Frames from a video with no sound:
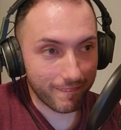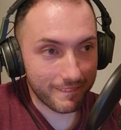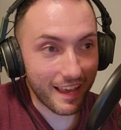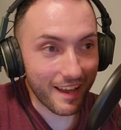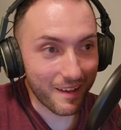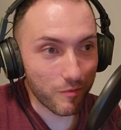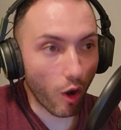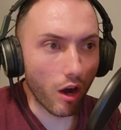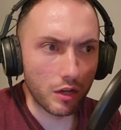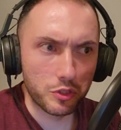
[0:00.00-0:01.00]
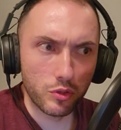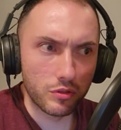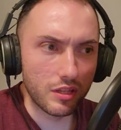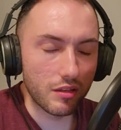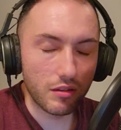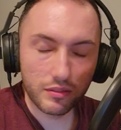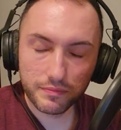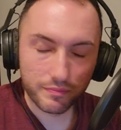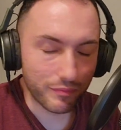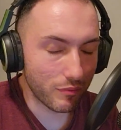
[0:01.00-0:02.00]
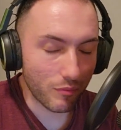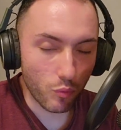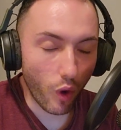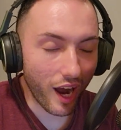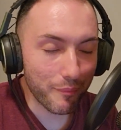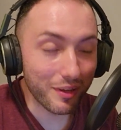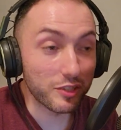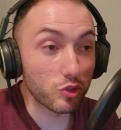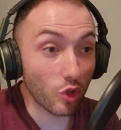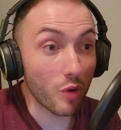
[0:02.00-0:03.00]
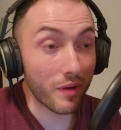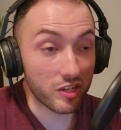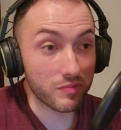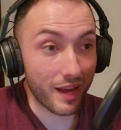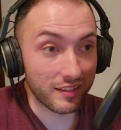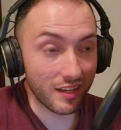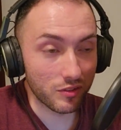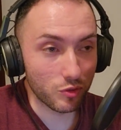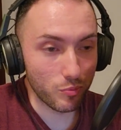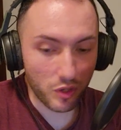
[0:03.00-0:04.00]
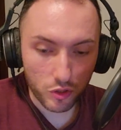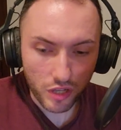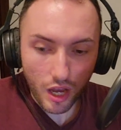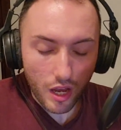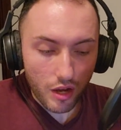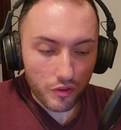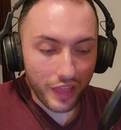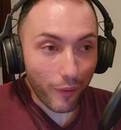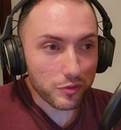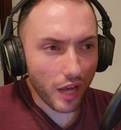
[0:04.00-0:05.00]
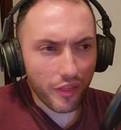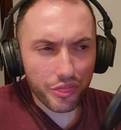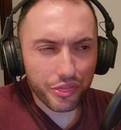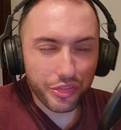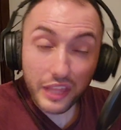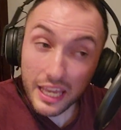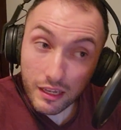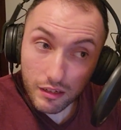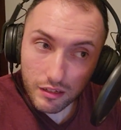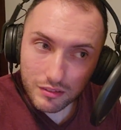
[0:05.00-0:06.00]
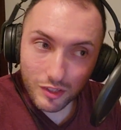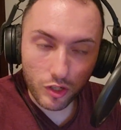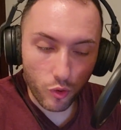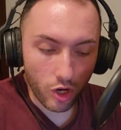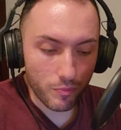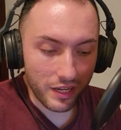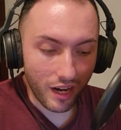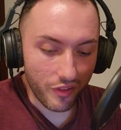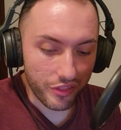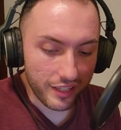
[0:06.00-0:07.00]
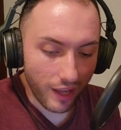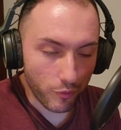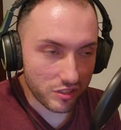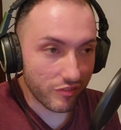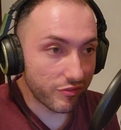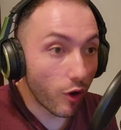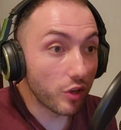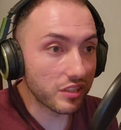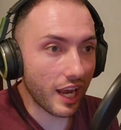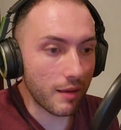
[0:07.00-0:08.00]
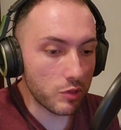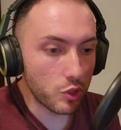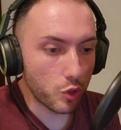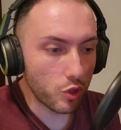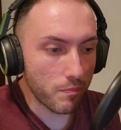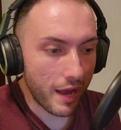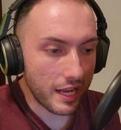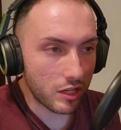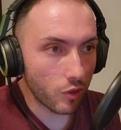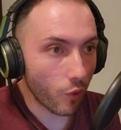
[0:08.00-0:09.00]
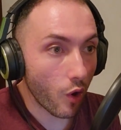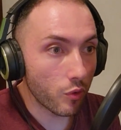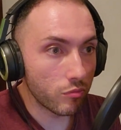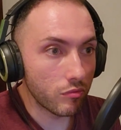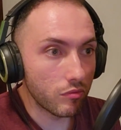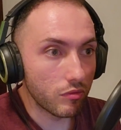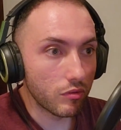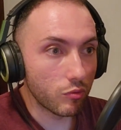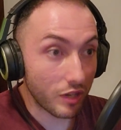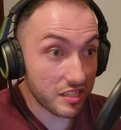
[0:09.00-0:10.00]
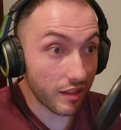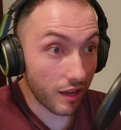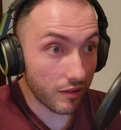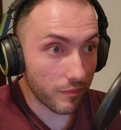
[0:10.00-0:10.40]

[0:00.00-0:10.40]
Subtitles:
Yeah. Oh, dude. I played so much SmackDown 2 because that was, I think, don't quote me, I think that was the first game you could make your own wrestler.